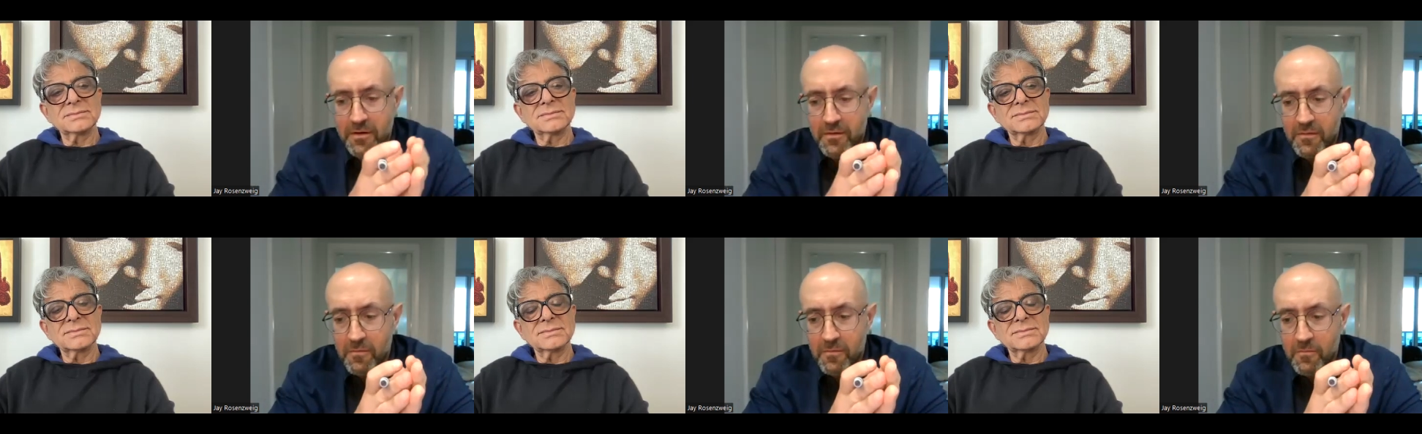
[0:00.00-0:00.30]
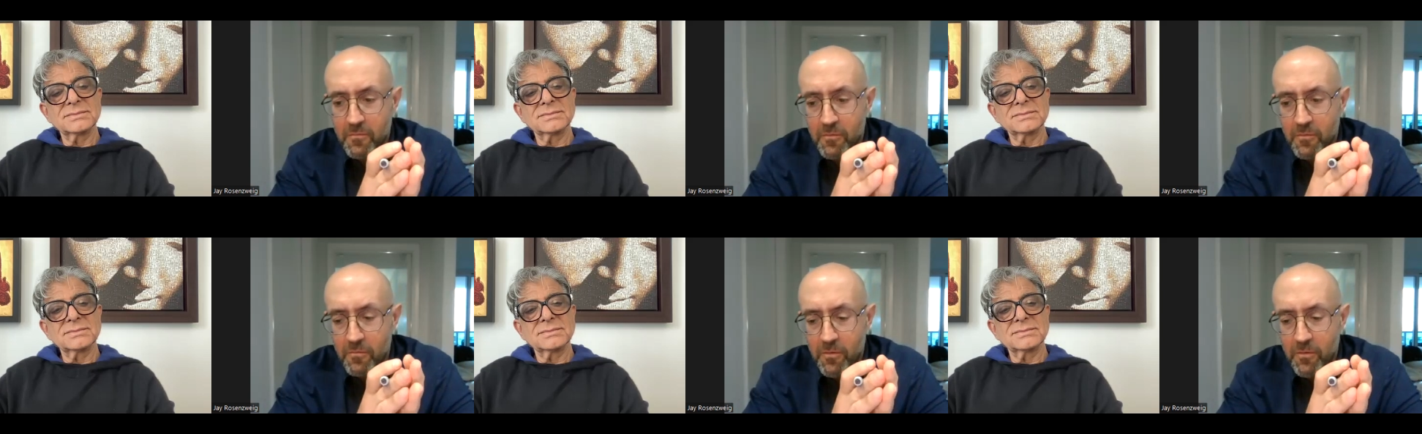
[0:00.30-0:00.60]
Speaker 1: but
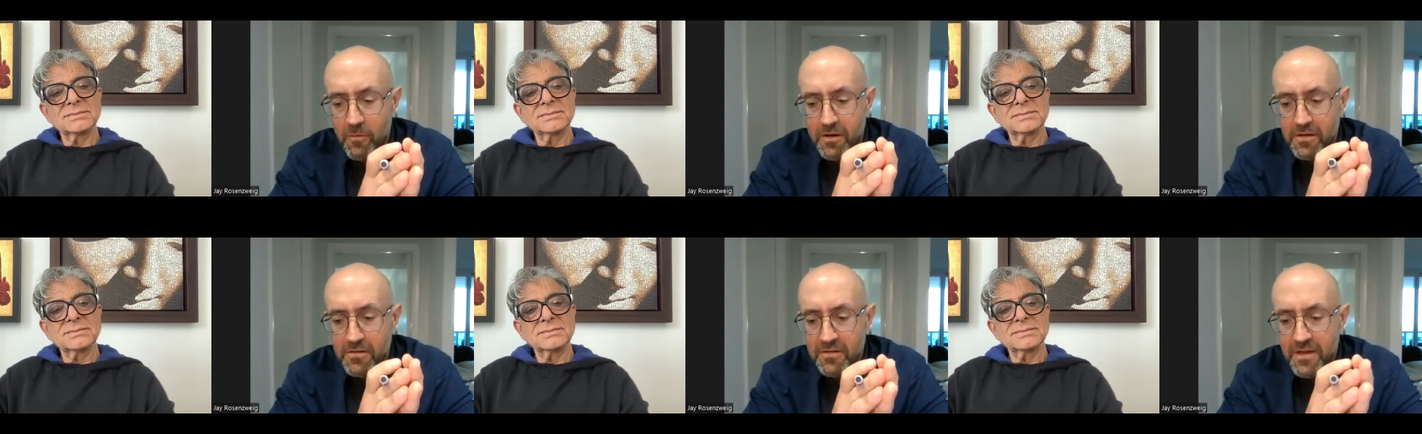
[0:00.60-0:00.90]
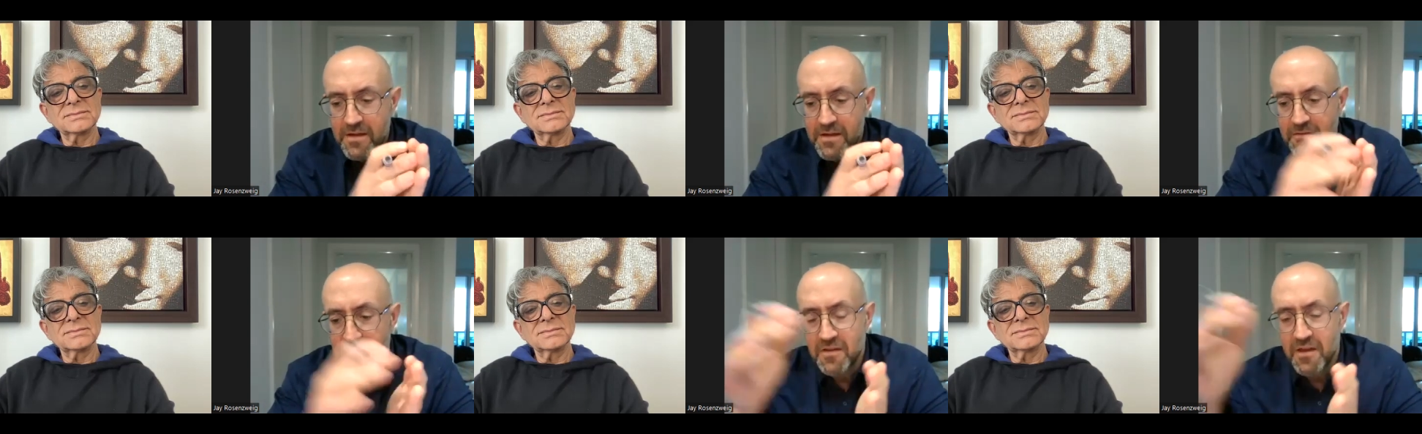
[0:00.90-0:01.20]
w- what
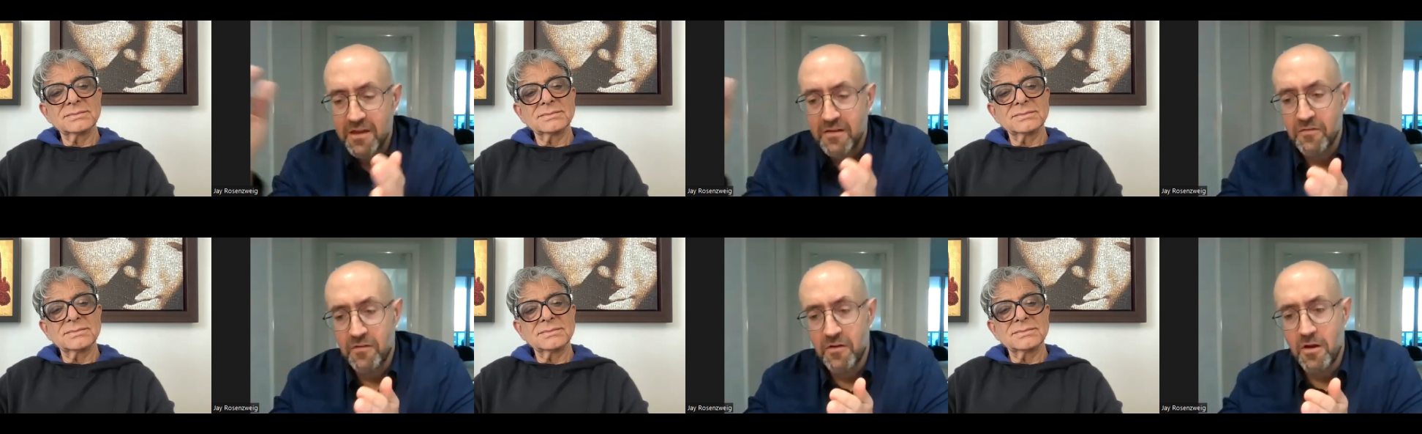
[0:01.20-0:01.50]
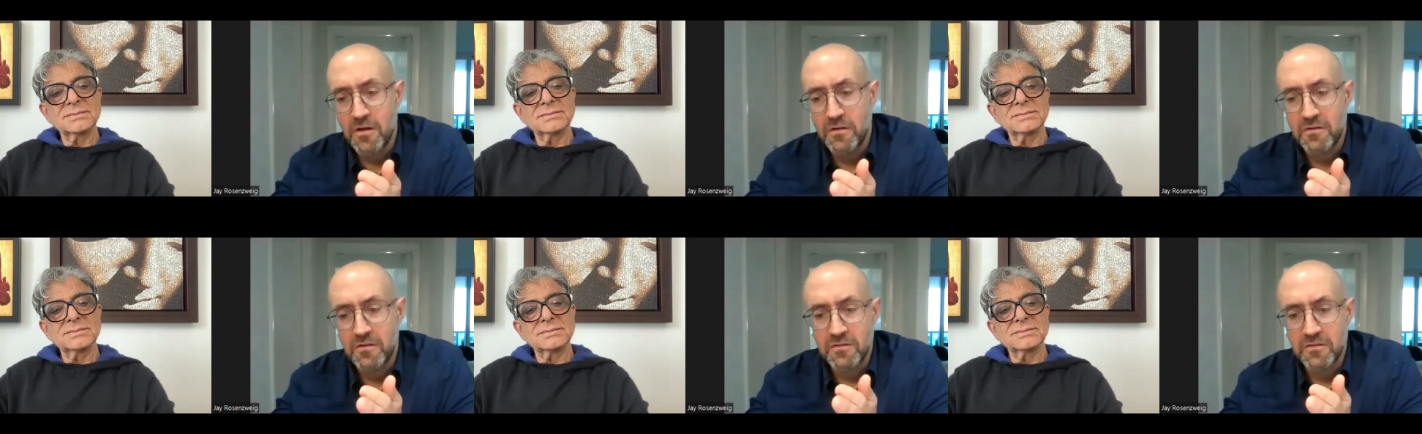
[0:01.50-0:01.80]
is outside of
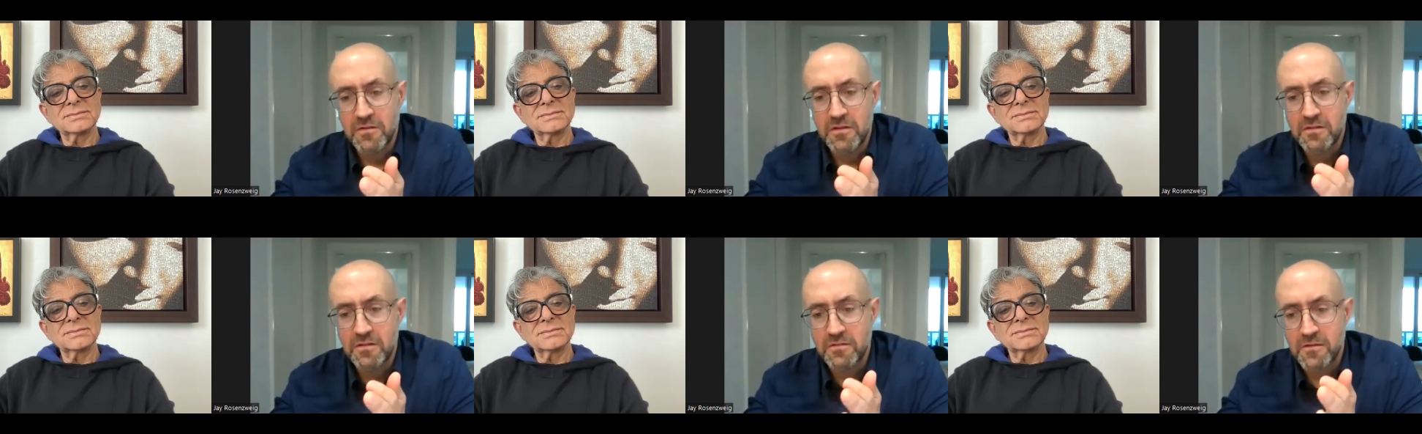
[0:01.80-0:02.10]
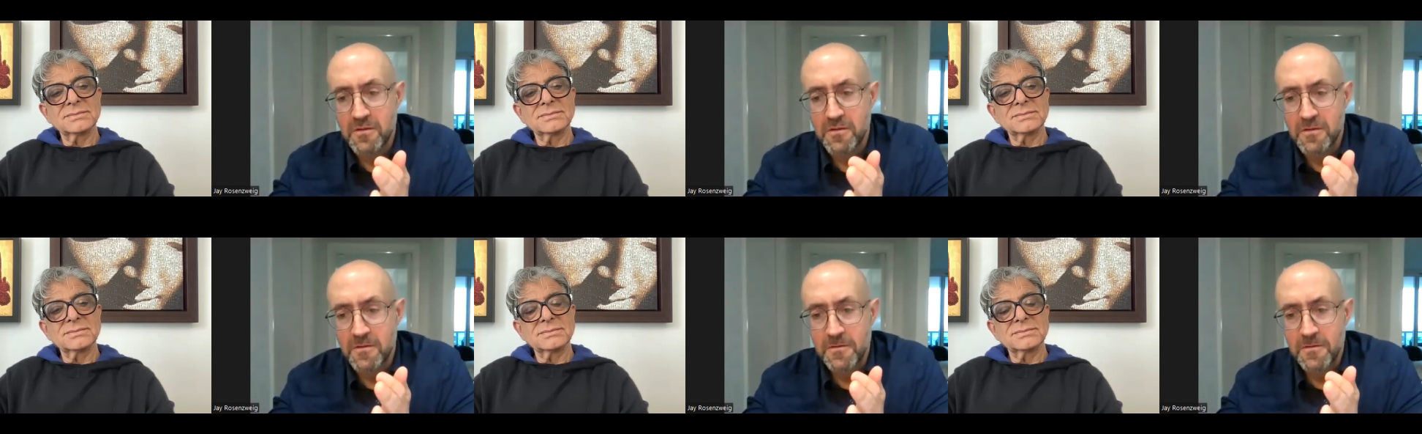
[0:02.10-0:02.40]
consciousness?